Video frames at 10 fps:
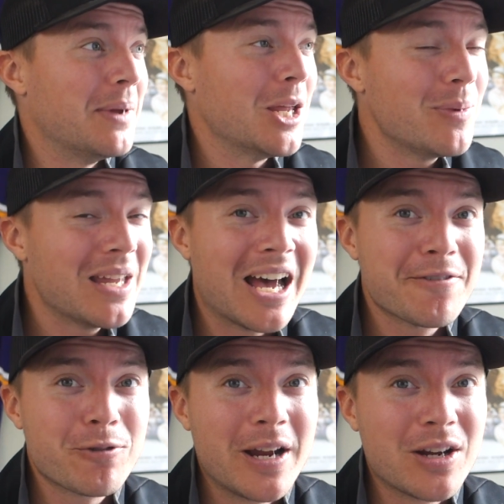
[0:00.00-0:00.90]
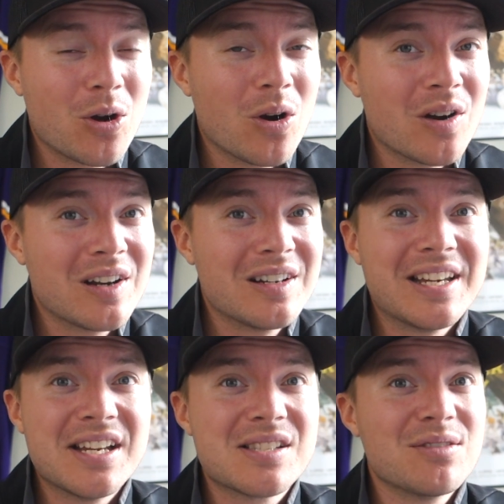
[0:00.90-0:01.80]
maybe add Frank Gore.
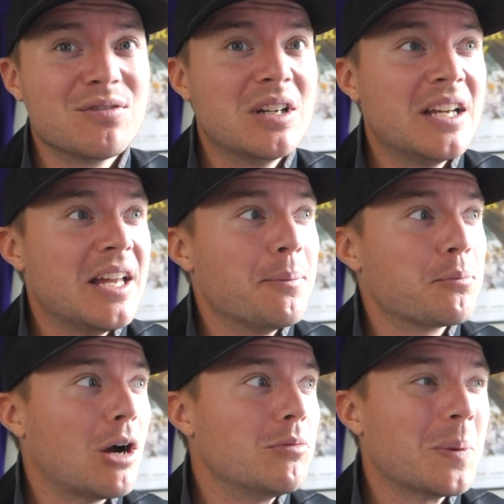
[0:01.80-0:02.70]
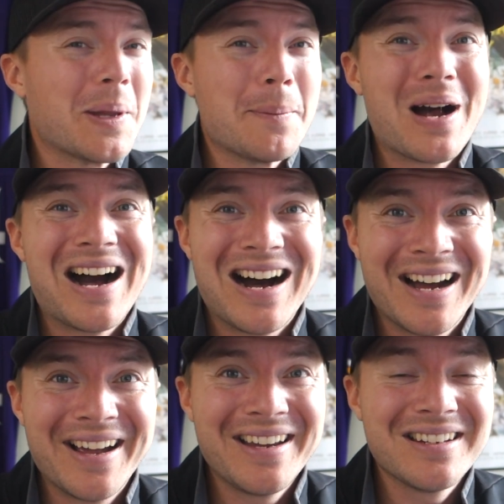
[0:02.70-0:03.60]
He's probably
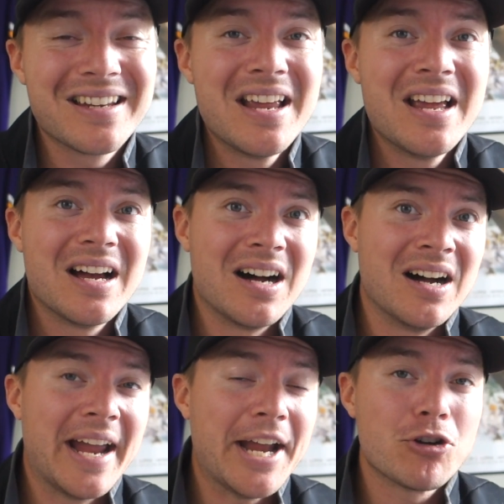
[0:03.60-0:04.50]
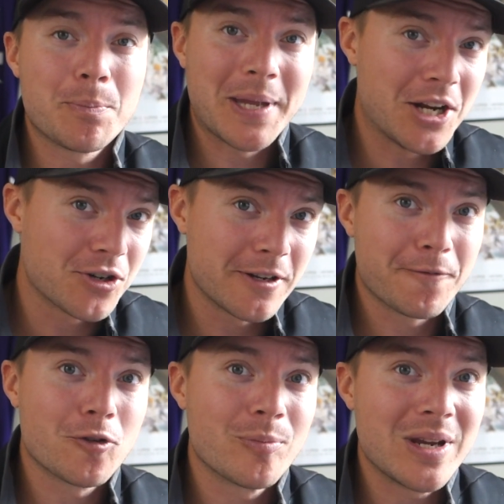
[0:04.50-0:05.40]
behind Adrian
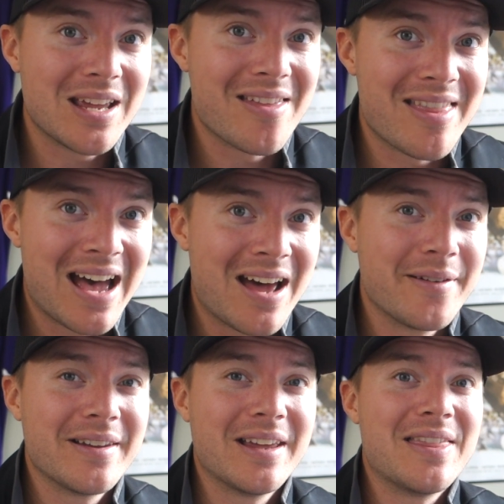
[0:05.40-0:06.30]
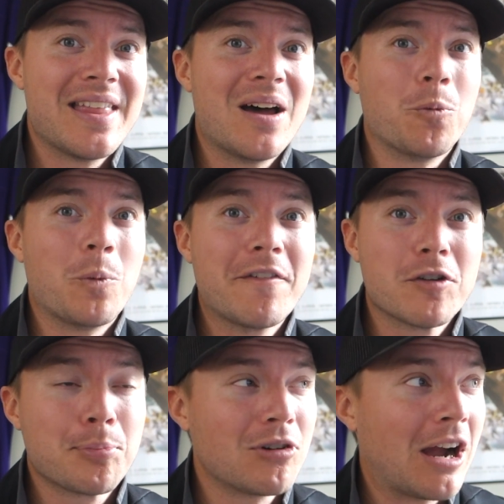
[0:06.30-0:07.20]
Peterson for me in that
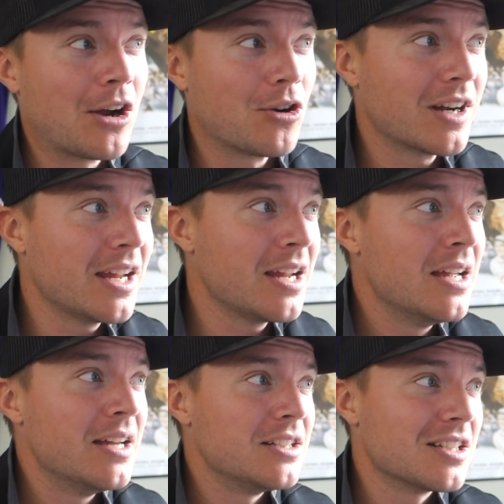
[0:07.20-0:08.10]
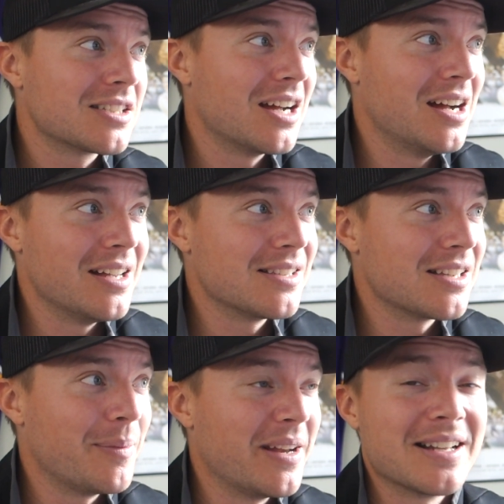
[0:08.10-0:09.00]
waiver priority, just
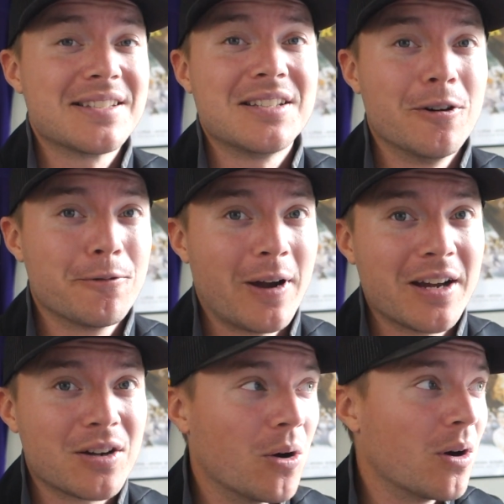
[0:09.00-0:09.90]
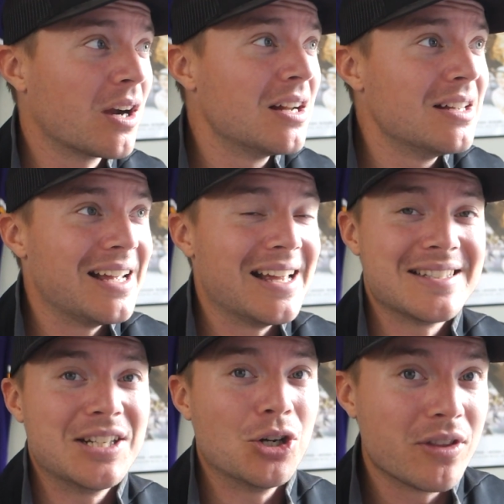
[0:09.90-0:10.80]
because, I mean, it's still Frank Gore.
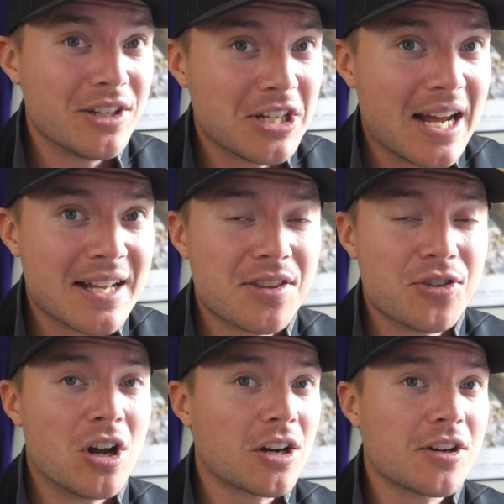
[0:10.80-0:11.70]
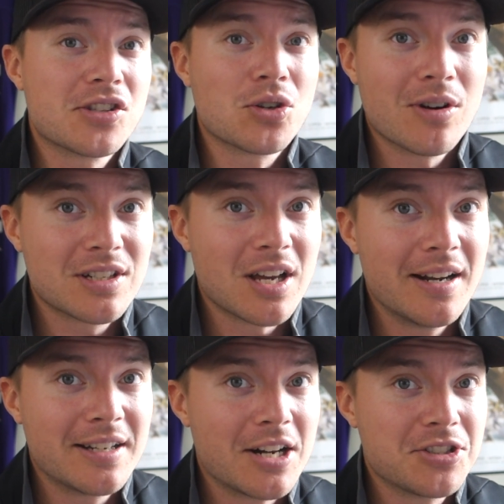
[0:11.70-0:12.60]
It's still the Jets. They're not going to score a
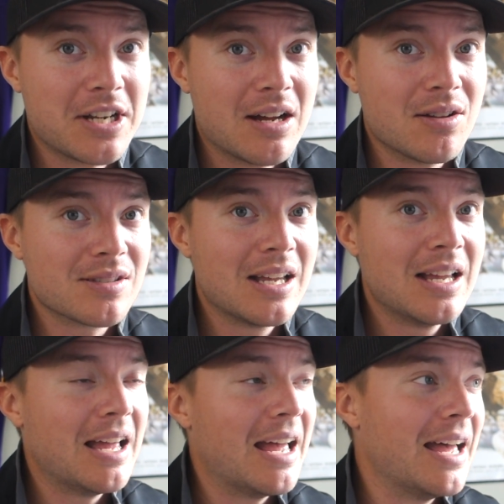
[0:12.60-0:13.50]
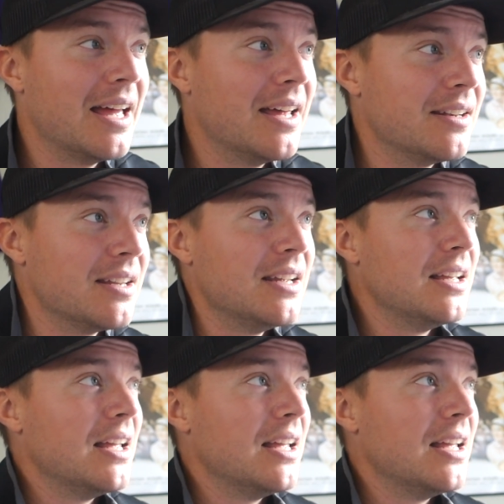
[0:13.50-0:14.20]
ton of touchdowns, and